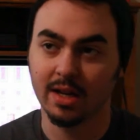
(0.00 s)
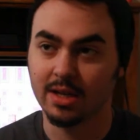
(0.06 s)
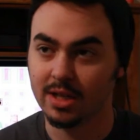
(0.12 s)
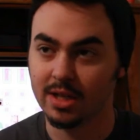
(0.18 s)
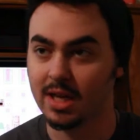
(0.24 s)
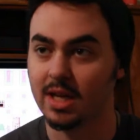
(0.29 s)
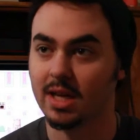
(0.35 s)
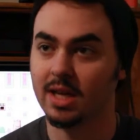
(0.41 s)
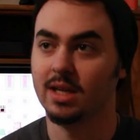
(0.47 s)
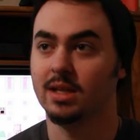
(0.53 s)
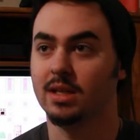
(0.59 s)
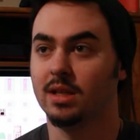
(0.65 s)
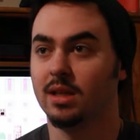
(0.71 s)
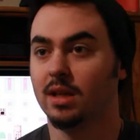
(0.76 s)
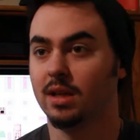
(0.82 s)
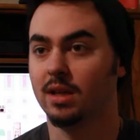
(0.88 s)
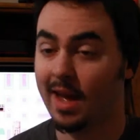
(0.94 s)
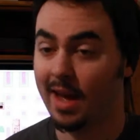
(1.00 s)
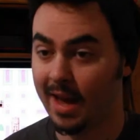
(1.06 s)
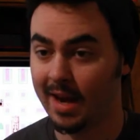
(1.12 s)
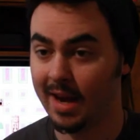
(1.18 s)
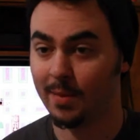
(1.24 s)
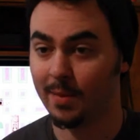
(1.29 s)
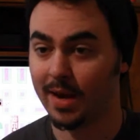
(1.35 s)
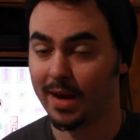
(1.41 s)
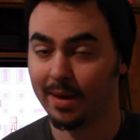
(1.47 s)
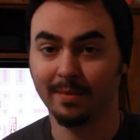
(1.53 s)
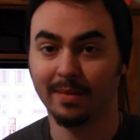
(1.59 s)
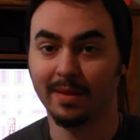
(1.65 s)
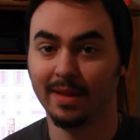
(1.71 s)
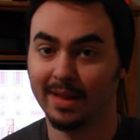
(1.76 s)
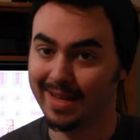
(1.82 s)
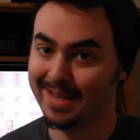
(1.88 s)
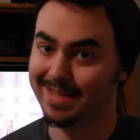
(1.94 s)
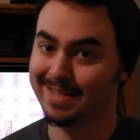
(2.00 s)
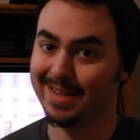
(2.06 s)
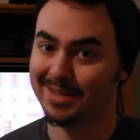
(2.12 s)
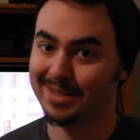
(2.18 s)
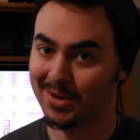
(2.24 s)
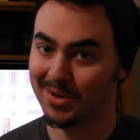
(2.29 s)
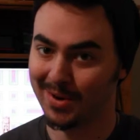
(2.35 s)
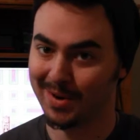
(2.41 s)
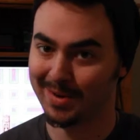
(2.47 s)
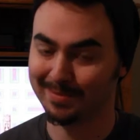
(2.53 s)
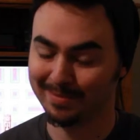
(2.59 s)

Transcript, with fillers: Jeez. Anyway, let's get started.